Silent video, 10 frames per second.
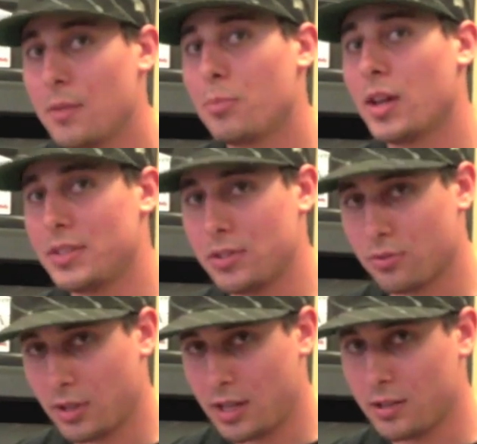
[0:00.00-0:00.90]
plus it's
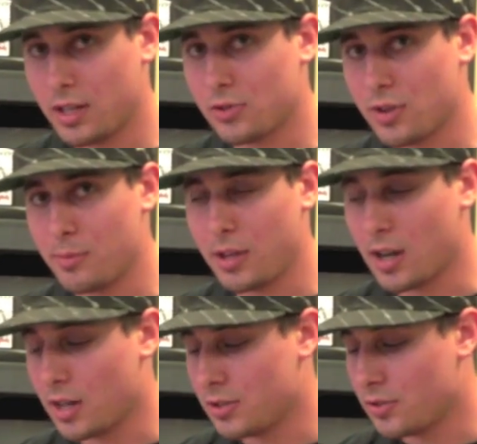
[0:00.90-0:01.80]
really extremely
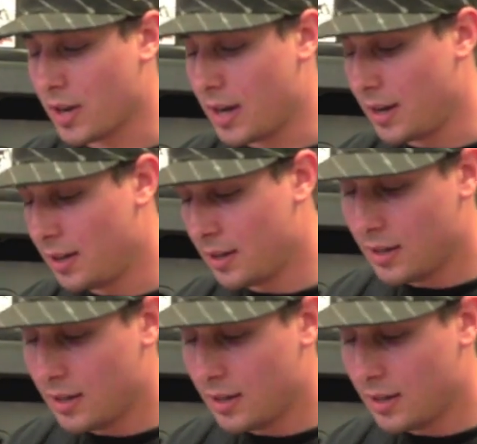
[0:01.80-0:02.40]
concentrated.